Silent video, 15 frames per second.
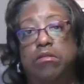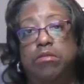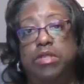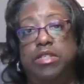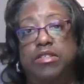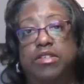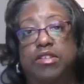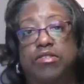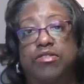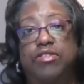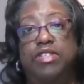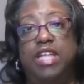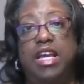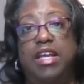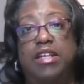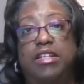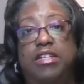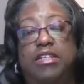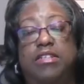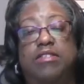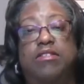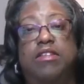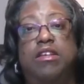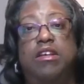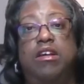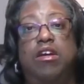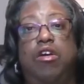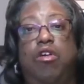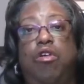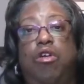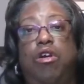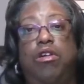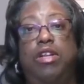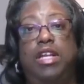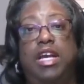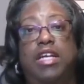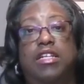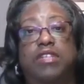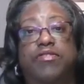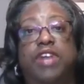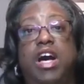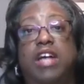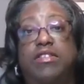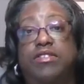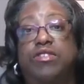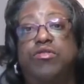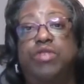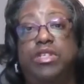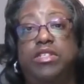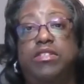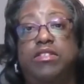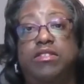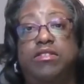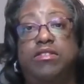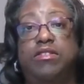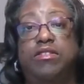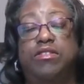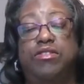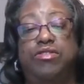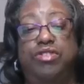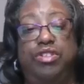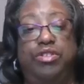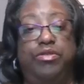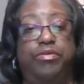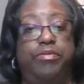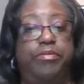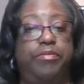misunderstandings or negative consequences to you.